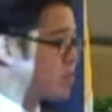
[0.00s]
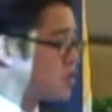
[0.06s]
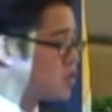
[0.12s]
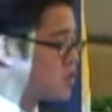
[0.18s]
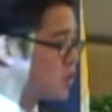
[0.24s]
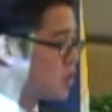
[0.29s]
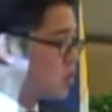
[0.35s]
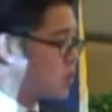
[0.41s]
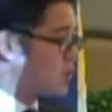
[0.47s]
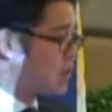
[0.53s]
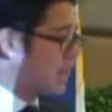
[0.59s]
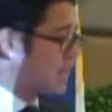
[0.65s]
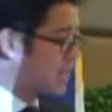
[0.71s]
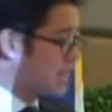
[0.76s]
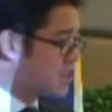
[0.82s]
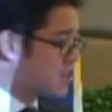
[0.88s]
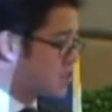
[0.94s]
So
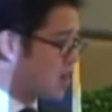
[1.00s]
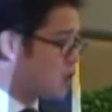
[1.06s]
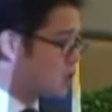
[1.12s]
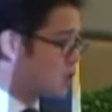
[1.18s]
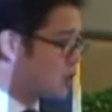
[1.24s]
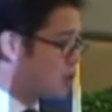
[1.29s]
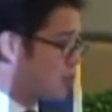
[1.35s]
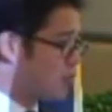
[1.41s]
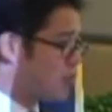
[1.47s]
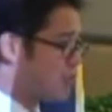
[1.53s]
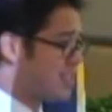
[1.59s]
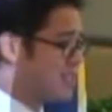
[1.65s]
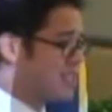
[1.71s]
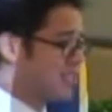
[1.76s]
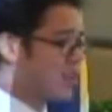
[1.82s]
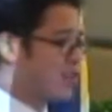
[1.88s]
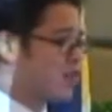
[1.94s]
I guess hotel
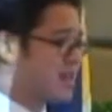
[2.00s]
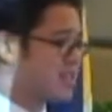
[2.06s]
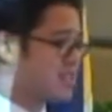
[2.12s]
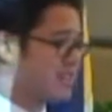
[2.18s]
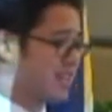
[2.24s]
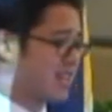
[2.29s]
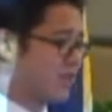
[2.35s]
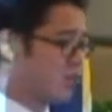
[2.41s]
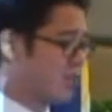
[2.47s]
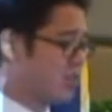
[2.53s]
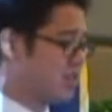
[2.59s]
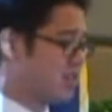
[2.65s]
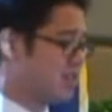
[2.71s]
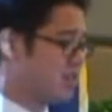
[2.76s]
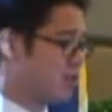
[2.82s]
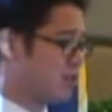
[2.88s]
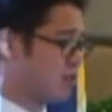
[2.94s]
operators are wrestling with
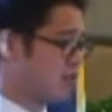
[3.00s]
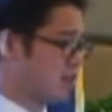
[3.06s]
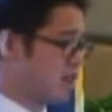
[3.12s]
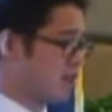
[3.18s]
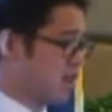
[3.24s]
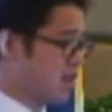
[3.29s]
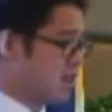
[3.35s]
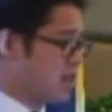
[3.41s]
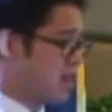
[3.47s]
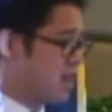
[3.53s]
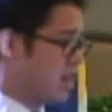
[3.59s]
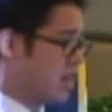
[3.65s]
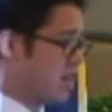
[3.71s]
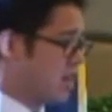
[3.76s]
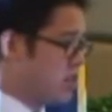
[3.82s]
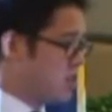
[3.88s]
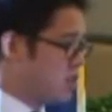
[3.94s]
this sort
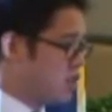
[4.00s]
of